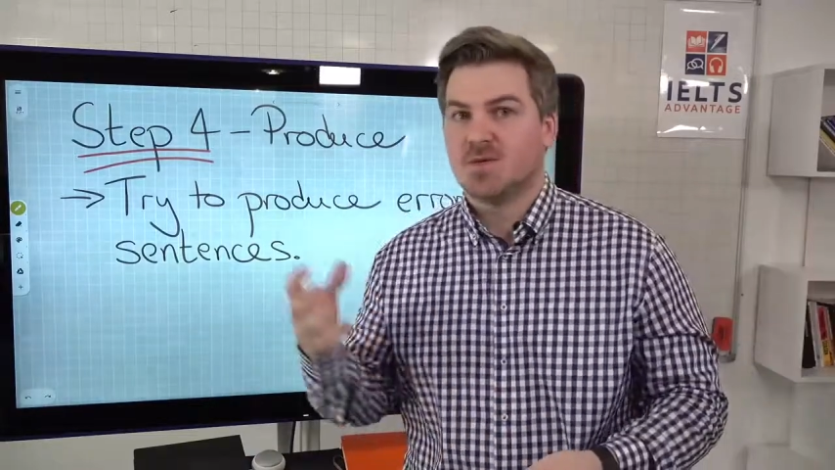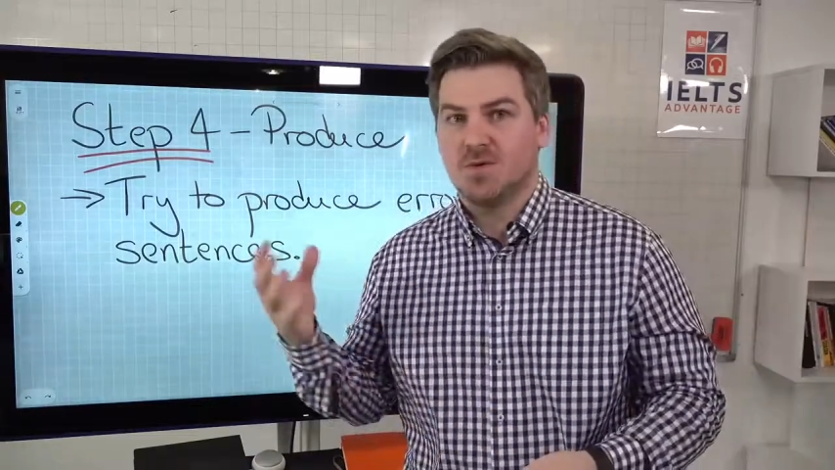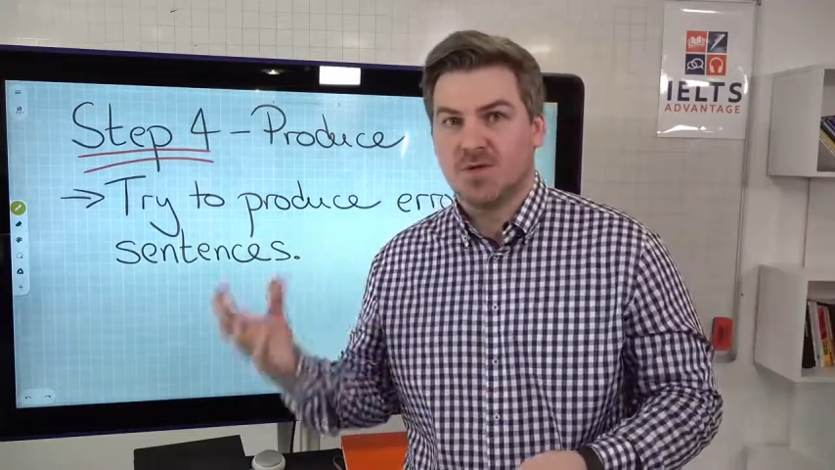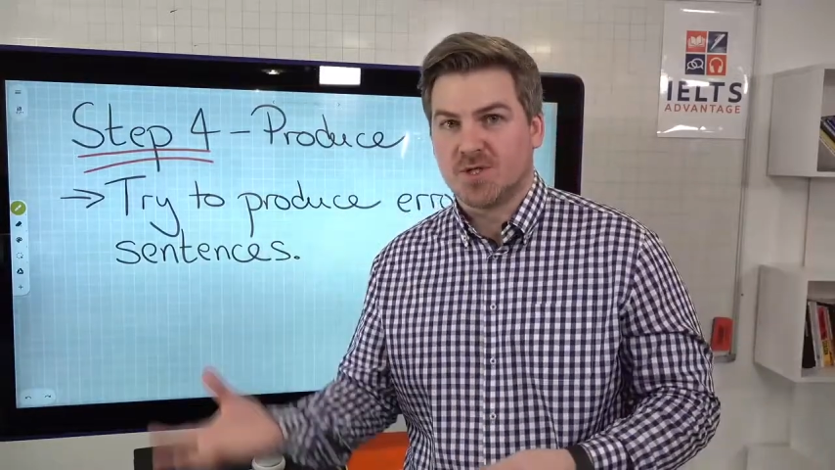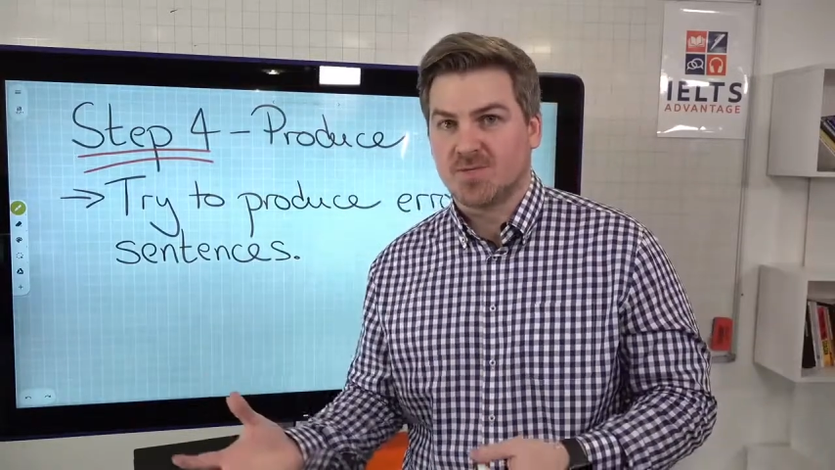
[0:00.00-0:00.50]

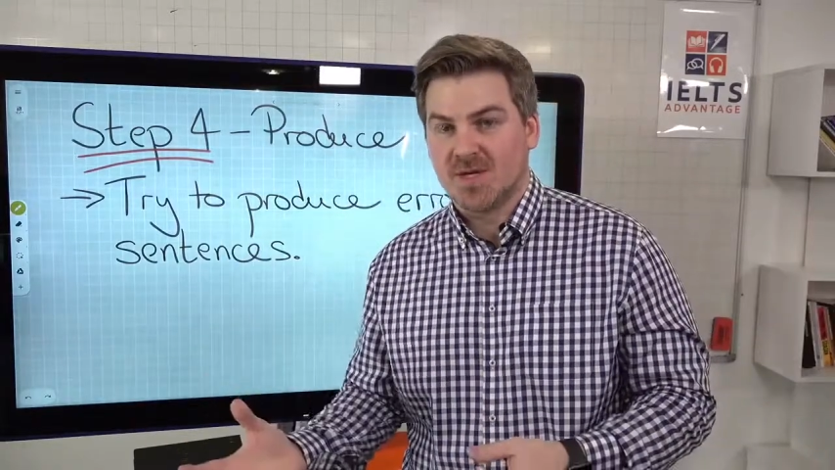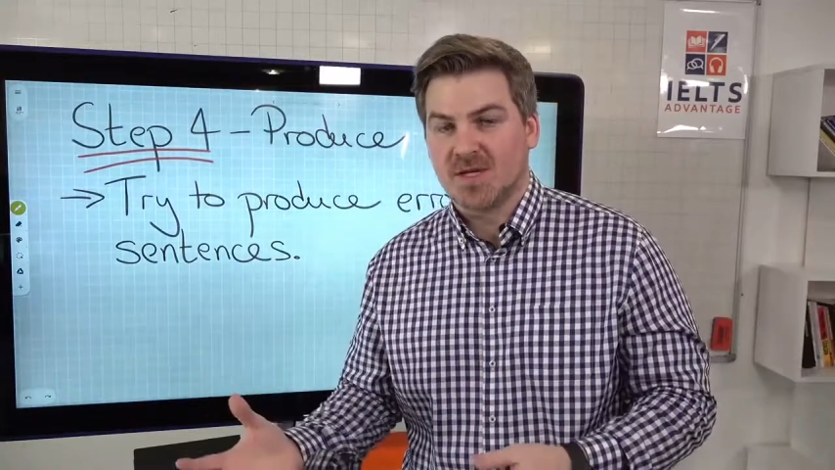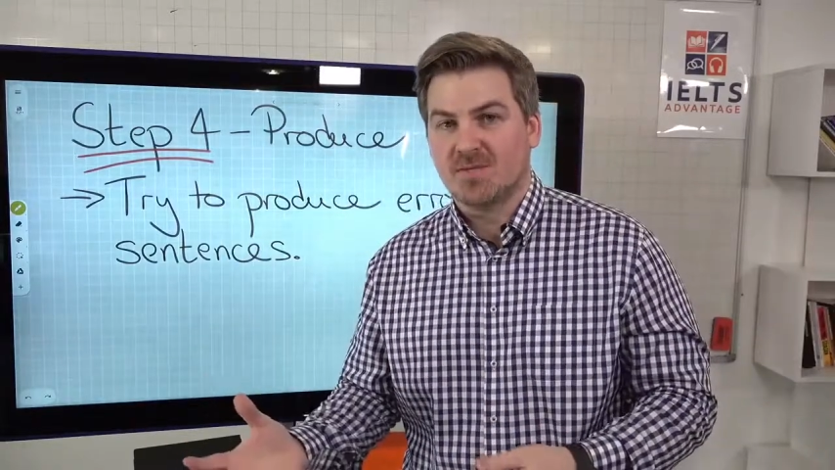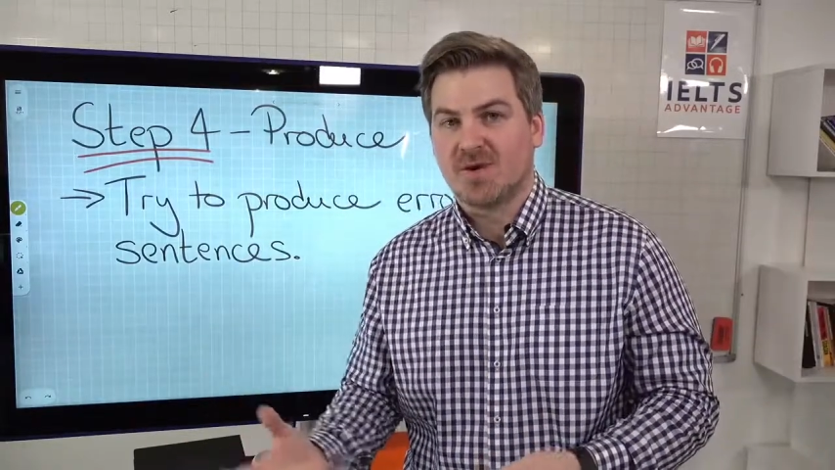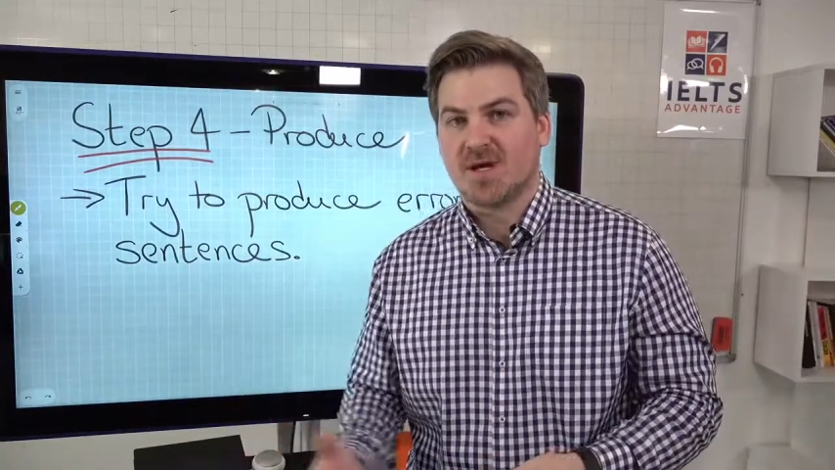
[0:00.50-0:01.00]
or your
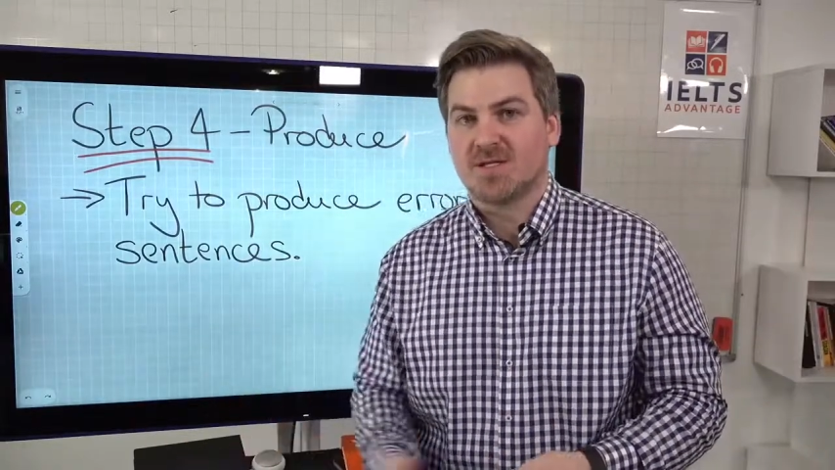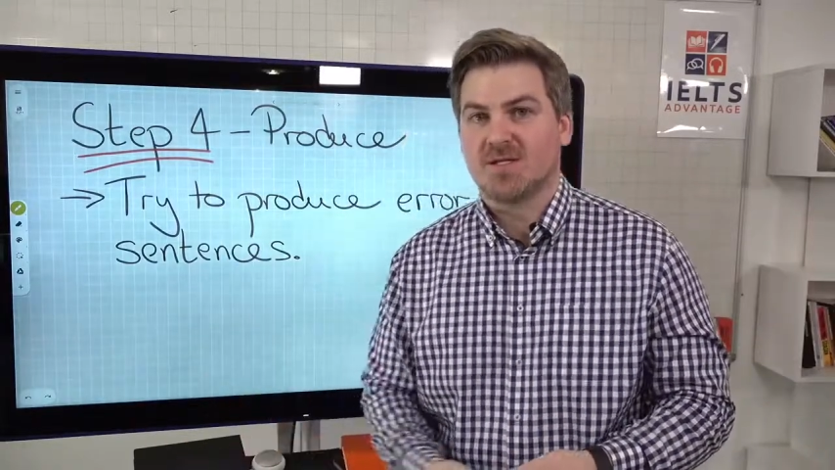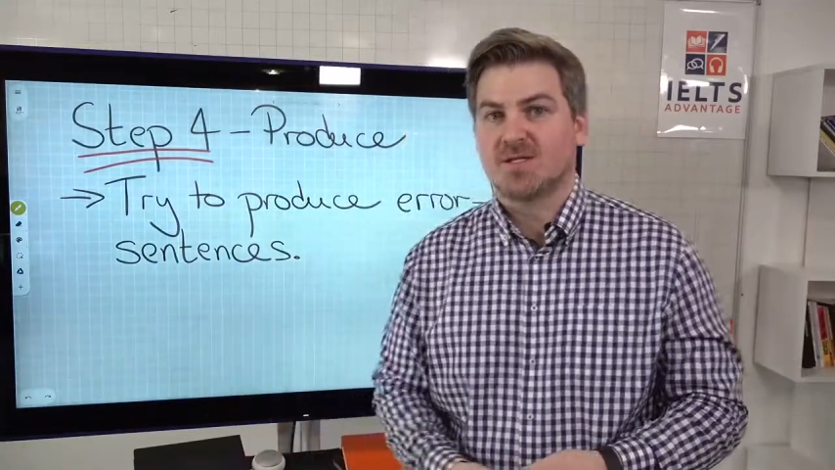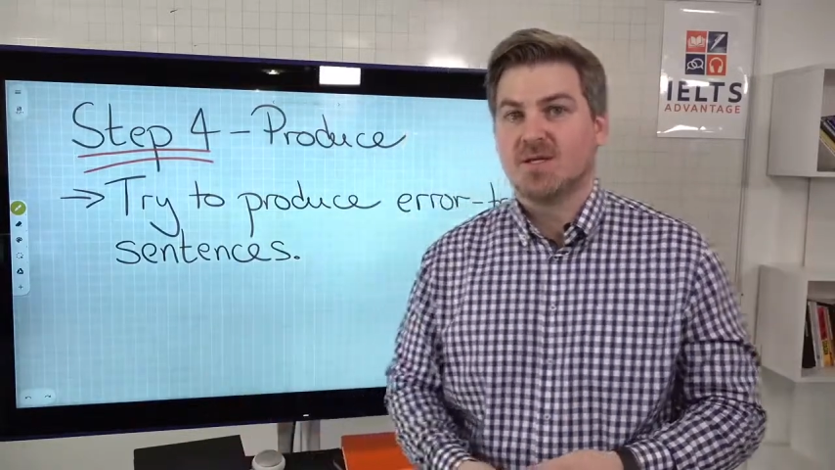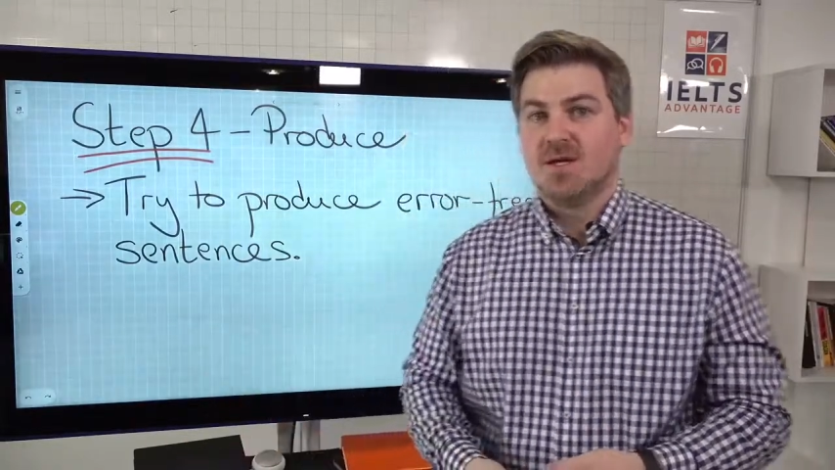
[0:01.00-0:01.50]
speaking practice,